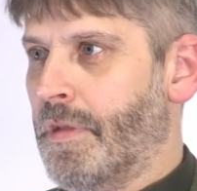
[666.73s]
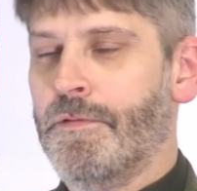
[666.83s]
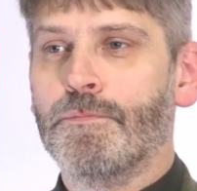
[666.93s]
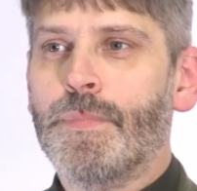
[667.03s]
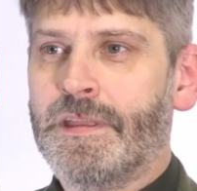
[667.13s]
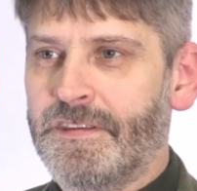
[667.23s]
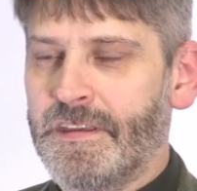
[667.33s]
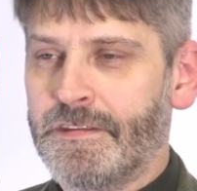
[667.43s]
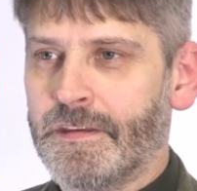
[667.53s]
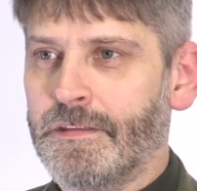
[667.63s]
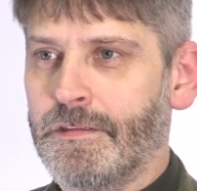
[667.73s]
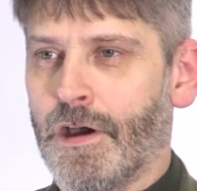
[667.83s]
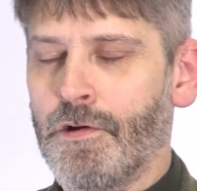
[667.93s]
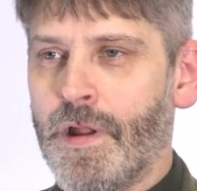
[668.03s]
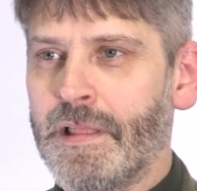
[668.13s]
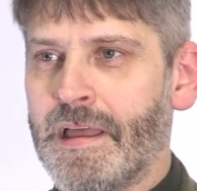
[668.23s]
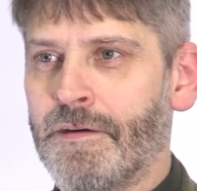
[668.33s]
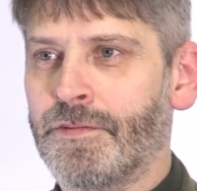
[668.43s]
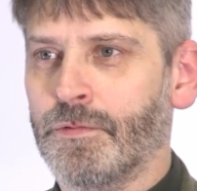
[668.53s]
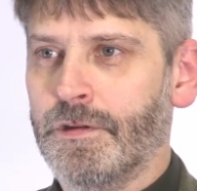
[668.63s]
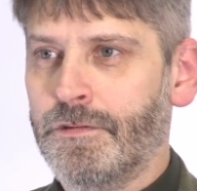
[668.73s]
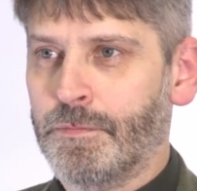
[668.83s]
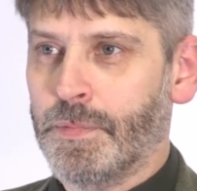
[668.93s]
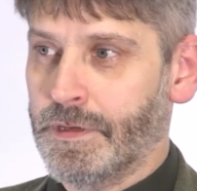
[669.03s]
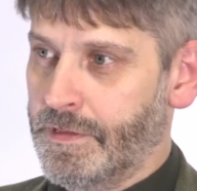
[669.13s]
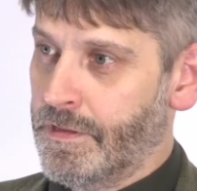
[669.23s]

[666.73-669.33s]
admitted directly afterwards by